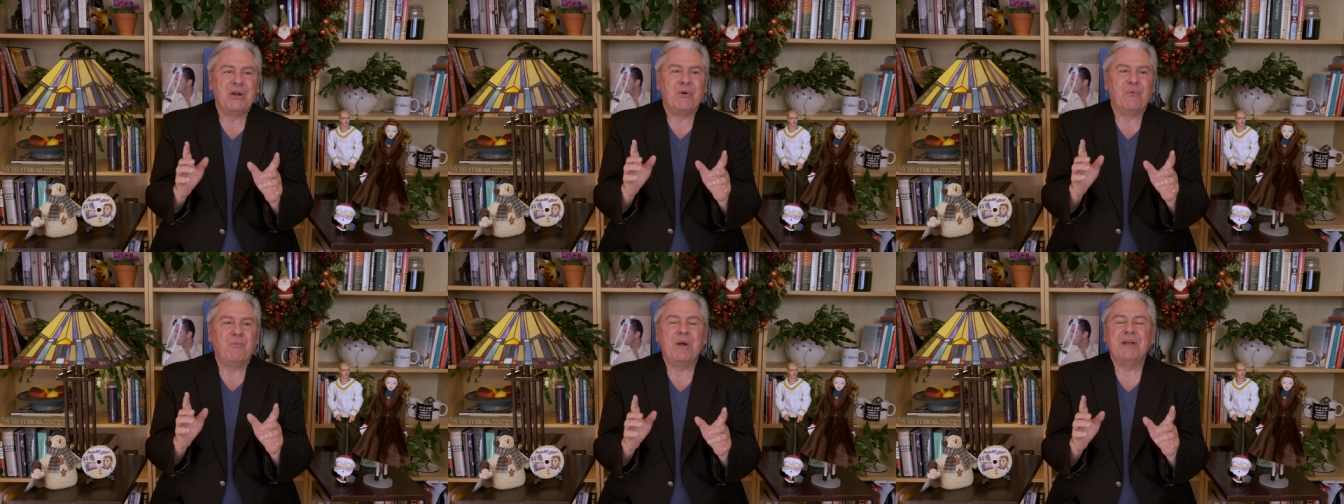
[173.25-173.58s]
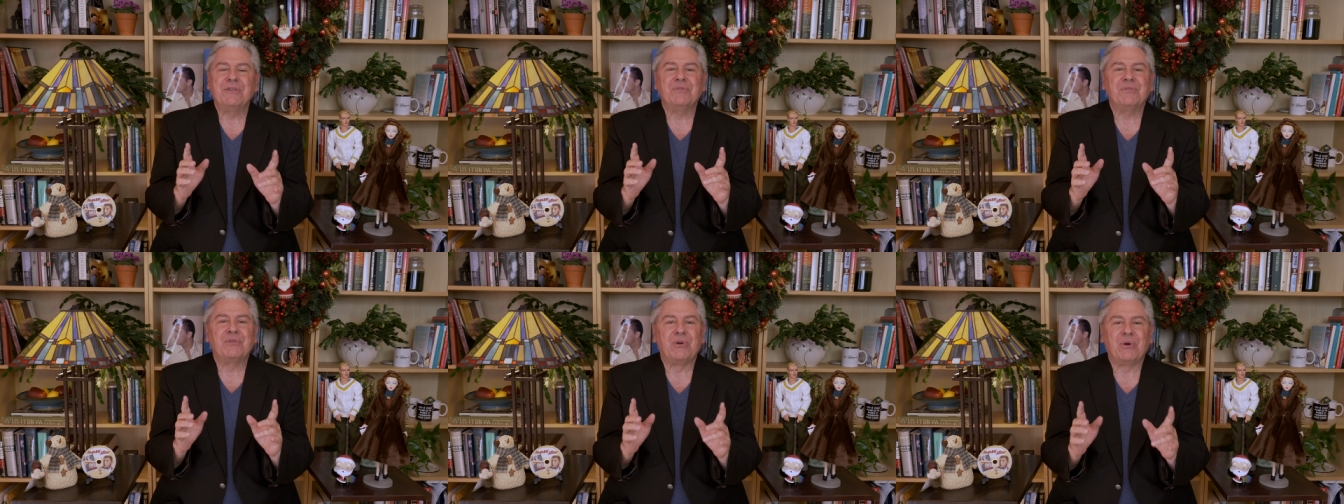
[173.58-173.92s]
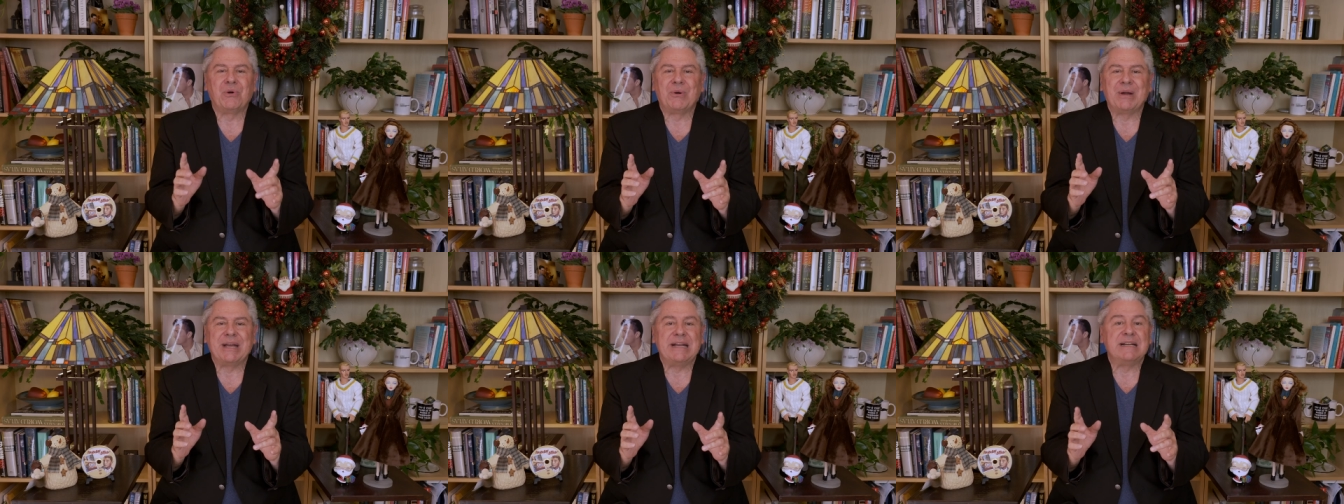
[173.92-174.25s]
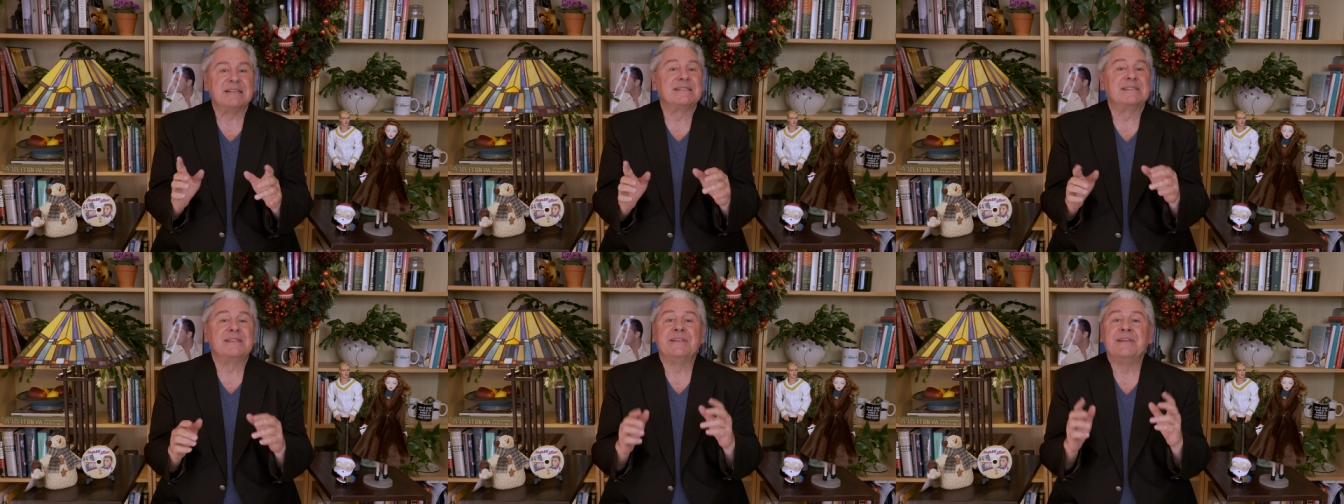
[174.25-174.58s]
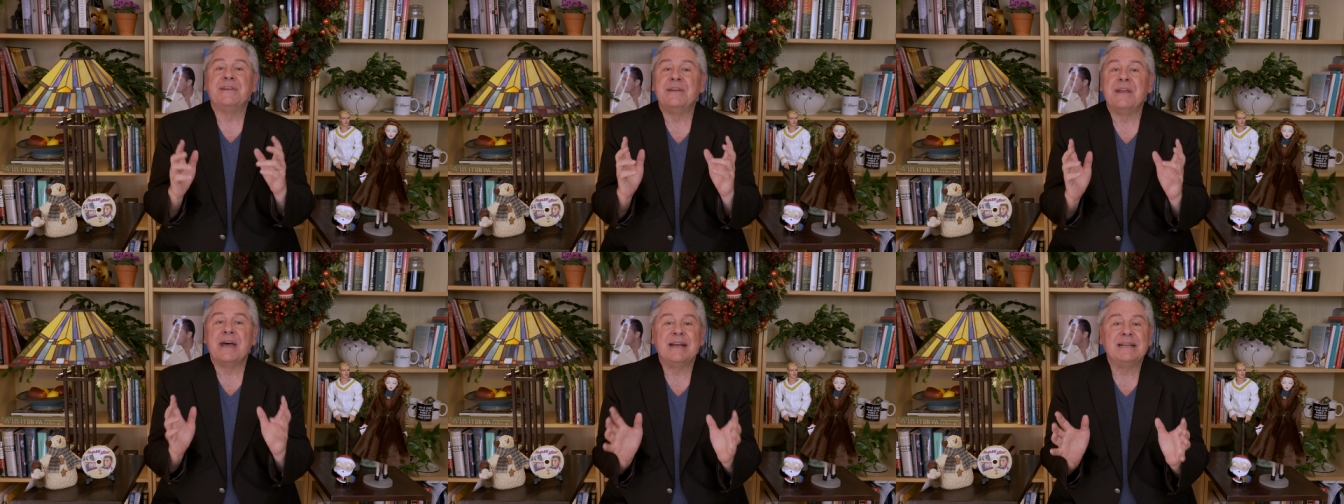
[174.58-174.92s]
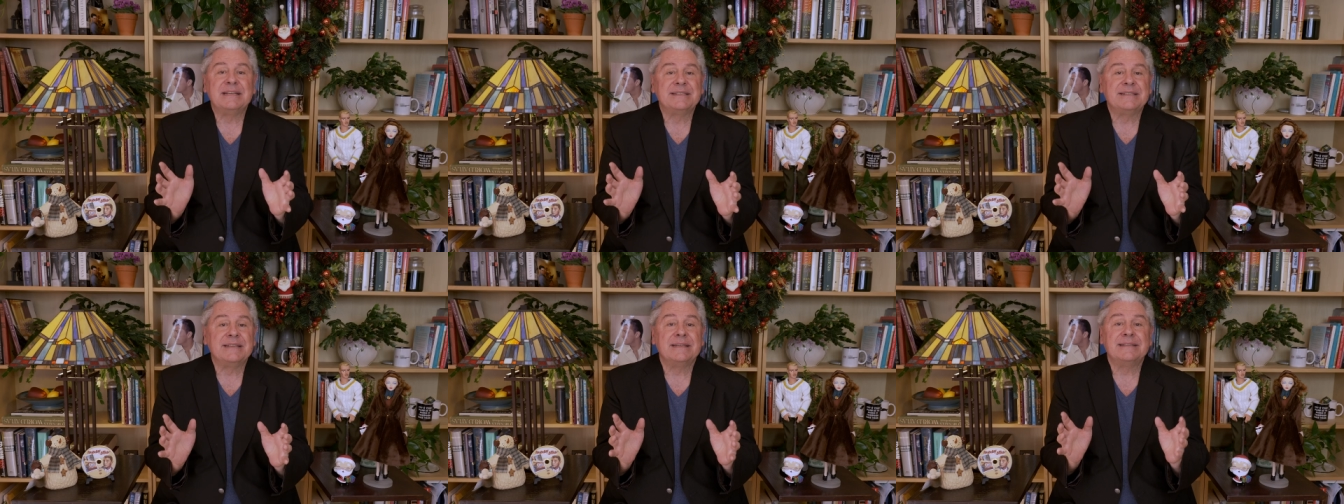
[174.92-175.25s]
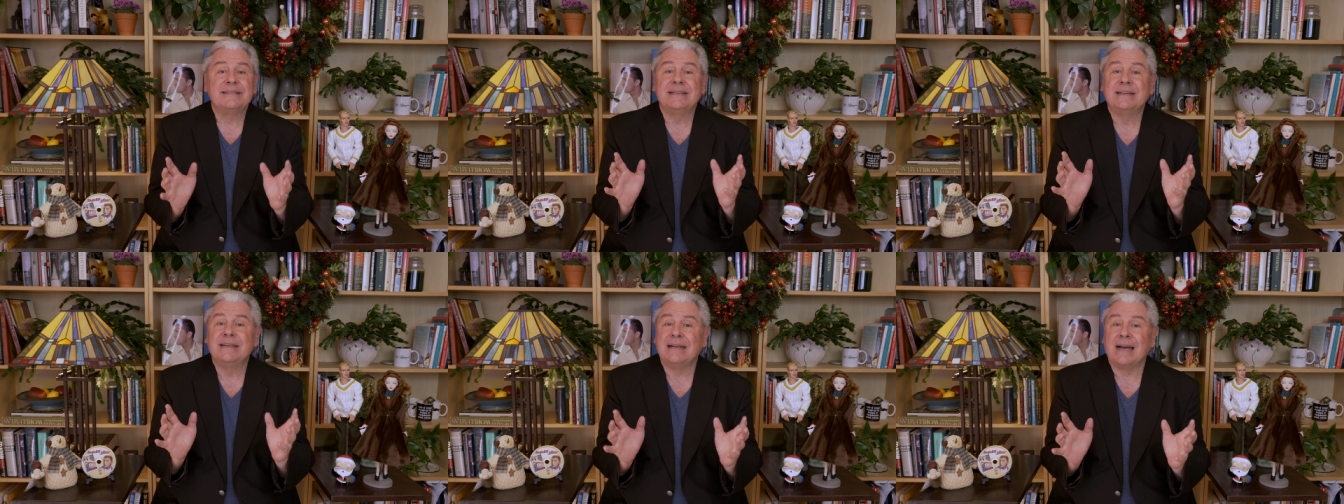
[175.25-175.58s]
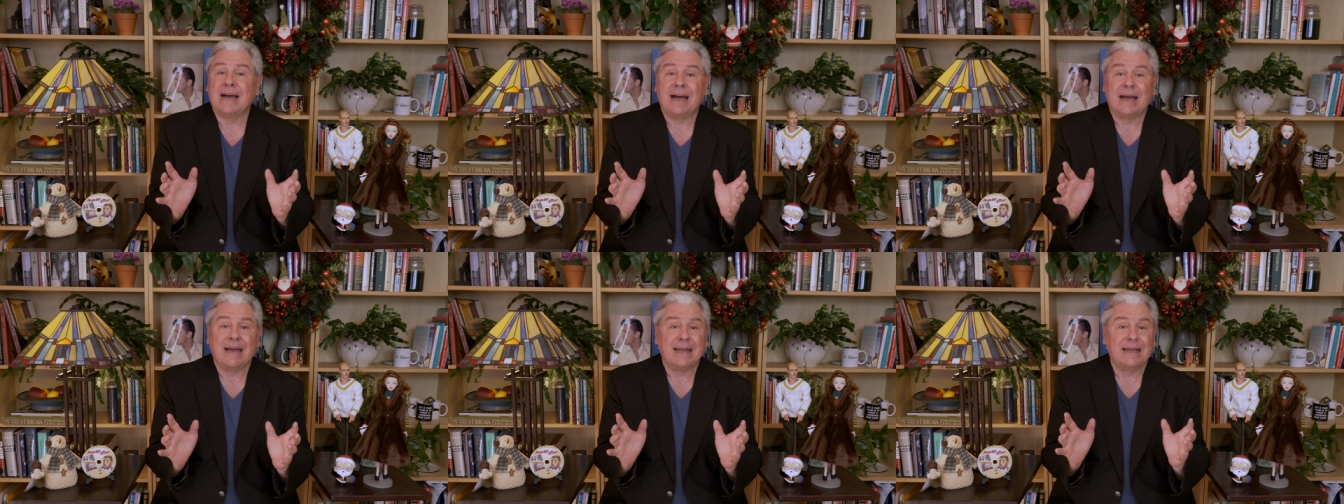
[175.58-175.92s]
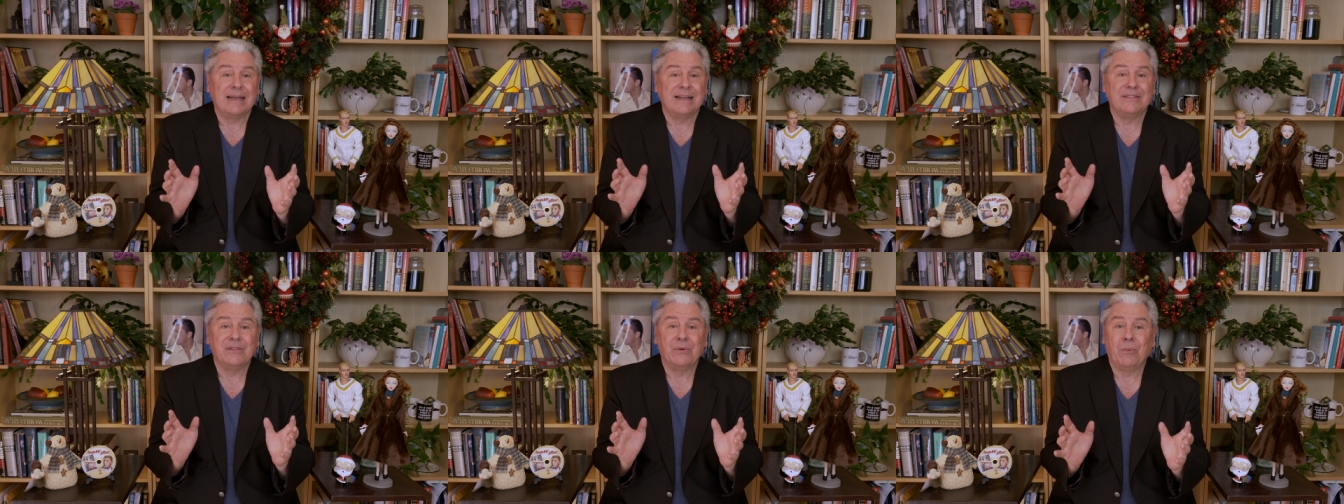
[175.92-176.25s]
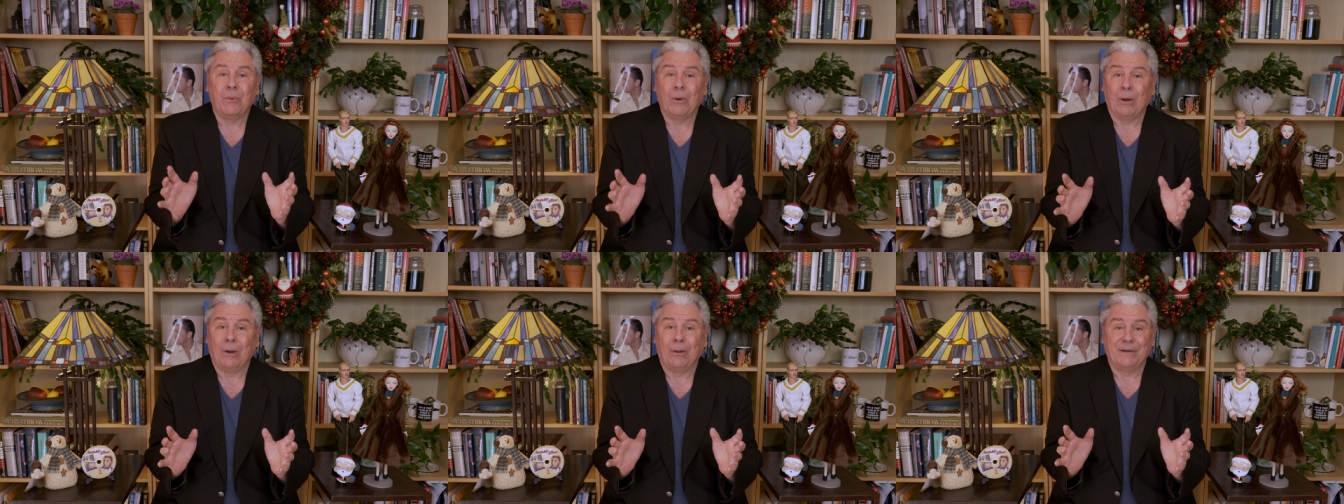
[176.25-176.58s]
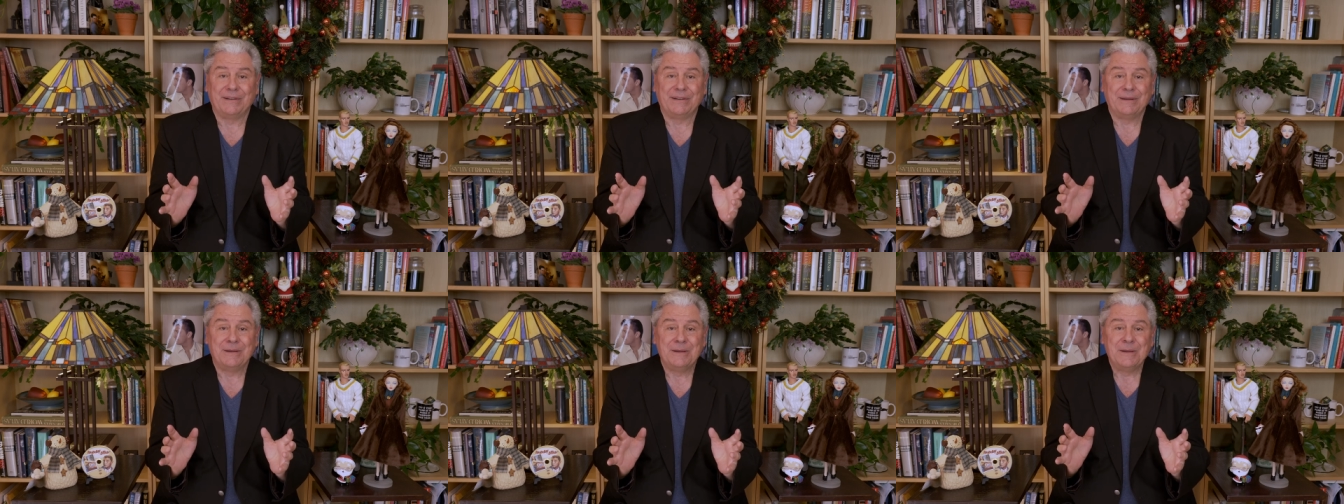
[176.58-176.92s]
Wendell Corey is the nicest guy in the world.